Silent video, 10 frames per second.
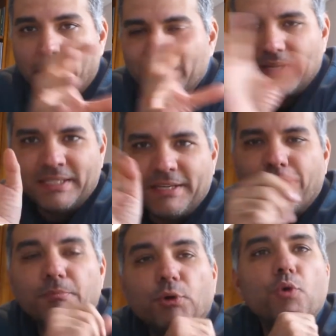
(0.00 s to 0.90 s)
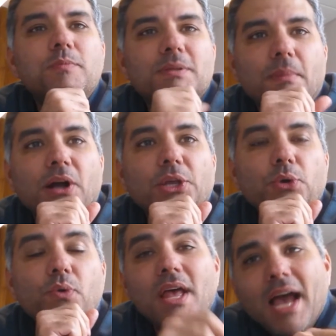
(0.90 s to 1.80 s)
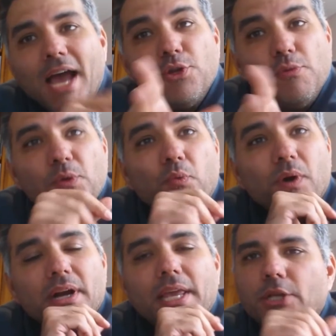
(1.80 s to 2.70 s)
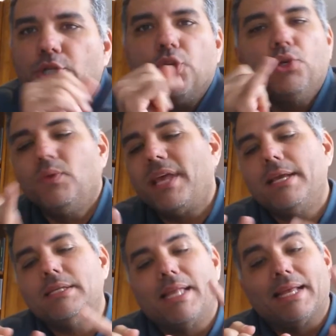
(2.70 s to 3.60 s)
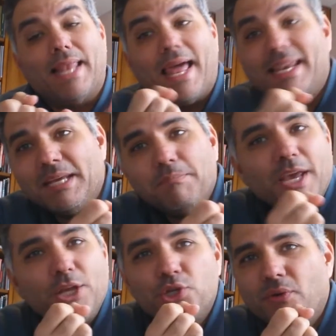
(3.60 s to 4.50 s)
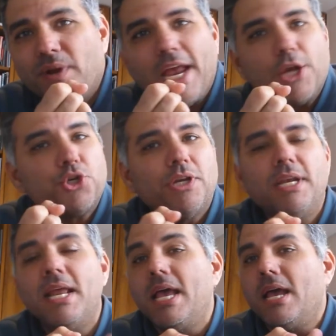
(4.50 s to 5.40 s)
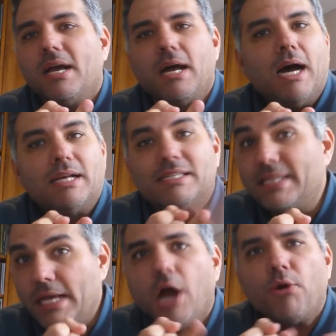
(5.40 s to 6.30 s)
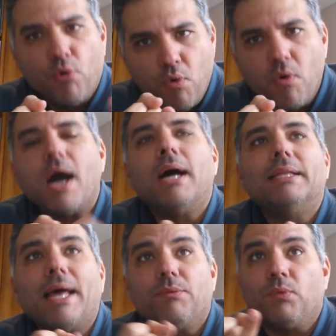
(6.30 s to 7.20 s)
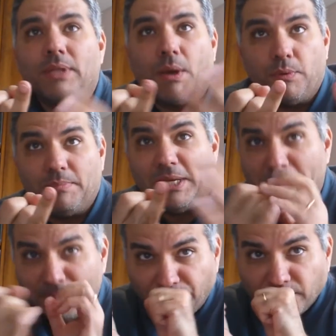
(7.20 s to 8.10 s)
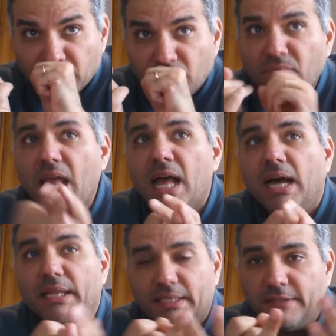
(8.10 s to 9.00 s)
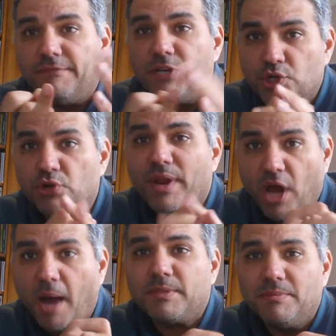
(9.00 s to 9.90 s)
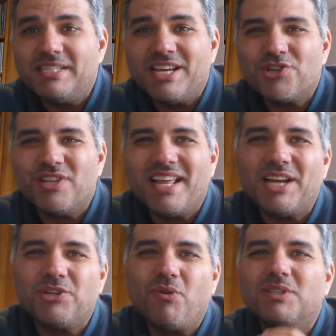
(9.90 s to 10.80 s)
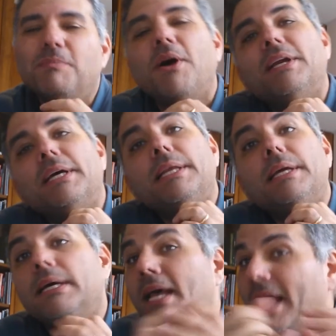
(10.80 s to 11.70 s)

up different groups among you, and you'll be working to do things like landing page creation, CRO, that would be the conversion rate optimization that I talked about earlier,